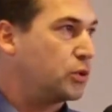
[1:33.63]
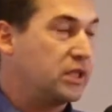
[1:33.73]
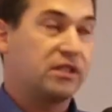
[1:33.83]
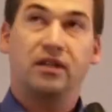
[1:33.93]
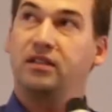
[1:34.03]

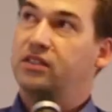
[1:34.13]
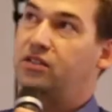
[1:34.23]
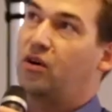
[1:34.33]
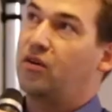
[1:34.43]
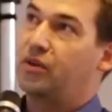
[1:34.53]
Switzerland
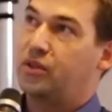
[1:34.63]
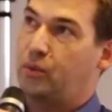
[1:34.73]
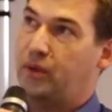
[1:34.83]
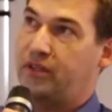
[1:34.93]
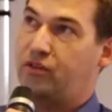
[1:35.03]
is covered
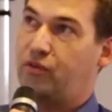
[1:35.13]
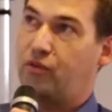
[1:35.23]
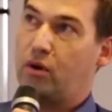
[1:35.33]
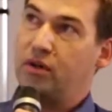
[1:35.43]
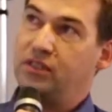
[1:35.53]
with
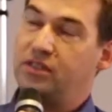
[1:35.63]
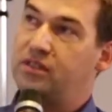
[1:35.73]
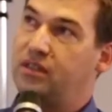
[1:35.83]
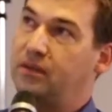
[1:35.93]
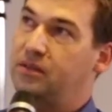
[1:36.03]
forest.